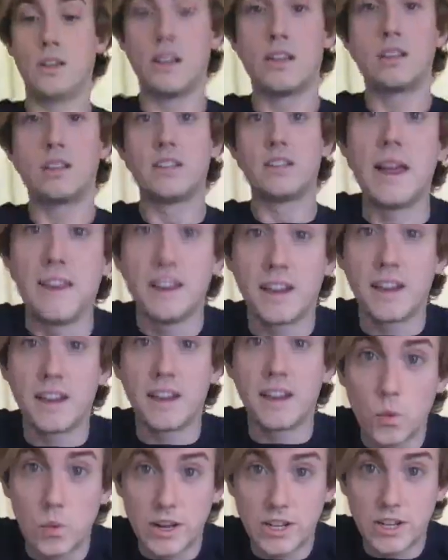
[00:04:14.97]
depending
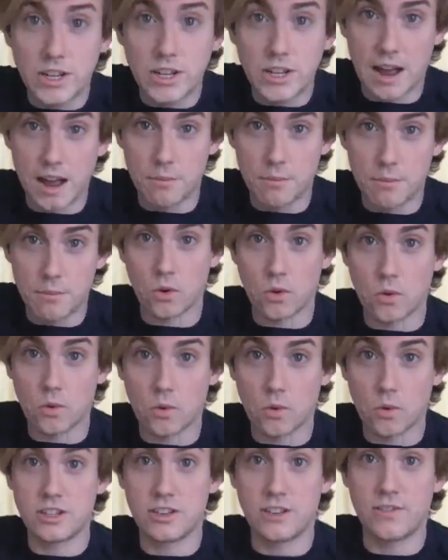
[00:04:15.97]
on which tablet or
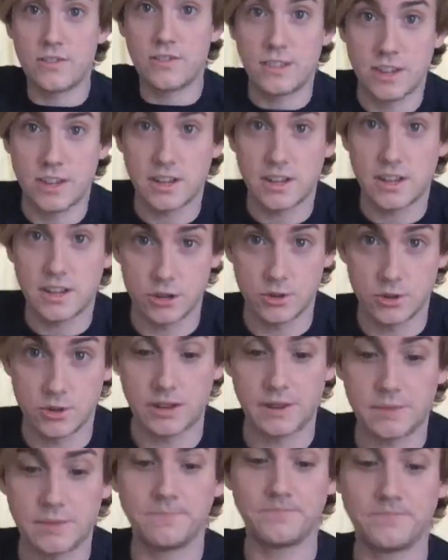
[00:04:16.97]
which device that you're
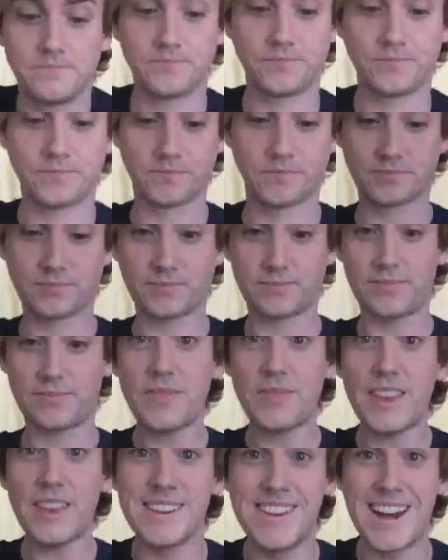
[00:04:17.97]
using.
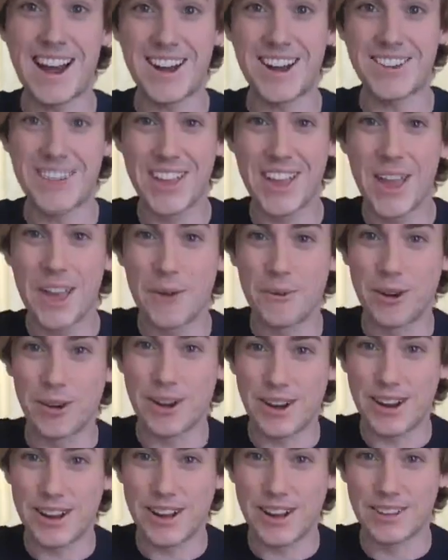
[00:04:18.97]
Now, we're
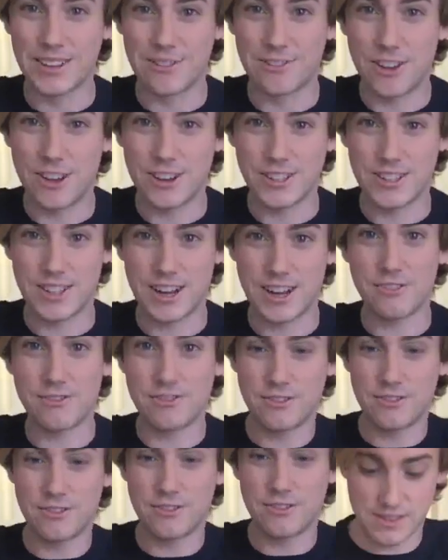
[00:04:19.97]
going to get to the fun
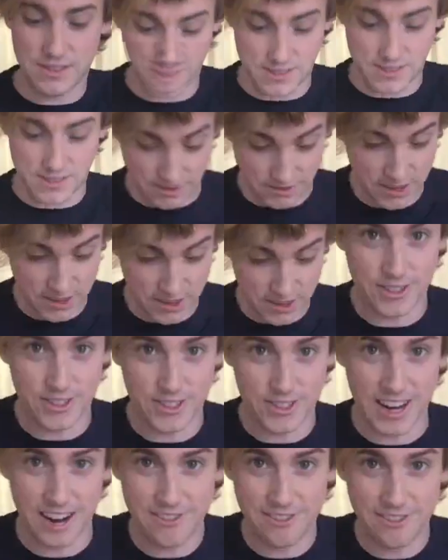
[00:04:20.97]
stuff, the physical
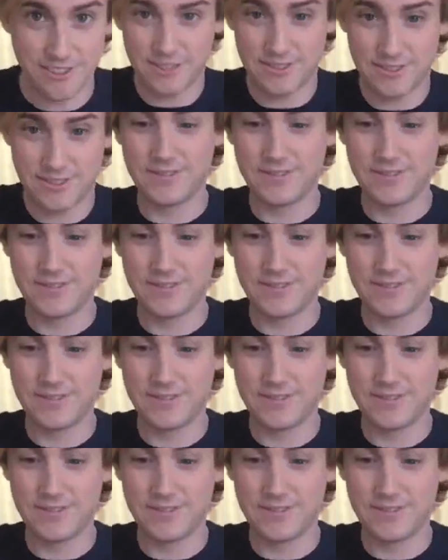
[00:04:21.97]
stuff.